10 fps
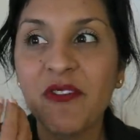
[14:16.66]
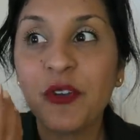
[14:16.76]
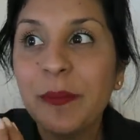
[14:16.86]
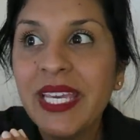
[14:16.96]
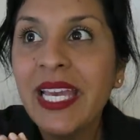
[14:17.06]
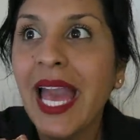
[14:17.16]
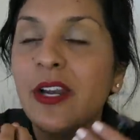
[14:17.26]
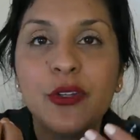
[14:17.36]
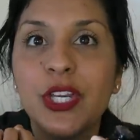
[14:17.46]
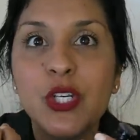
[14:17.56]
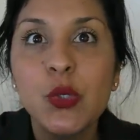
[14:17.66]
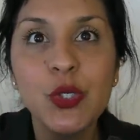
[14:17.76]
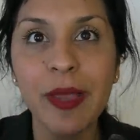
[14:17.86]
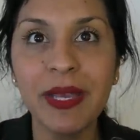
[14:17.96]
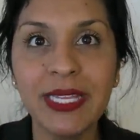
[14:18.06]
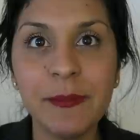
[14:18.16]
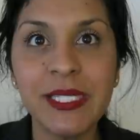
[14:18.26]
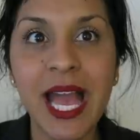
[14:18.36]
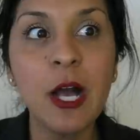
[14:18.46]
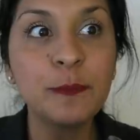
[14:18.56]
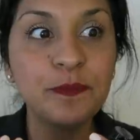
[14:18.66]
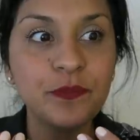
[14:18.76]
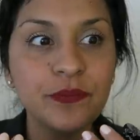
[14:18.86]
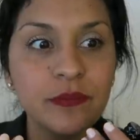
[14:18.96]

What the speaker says: For me, I don't know, they don't dry my lips out.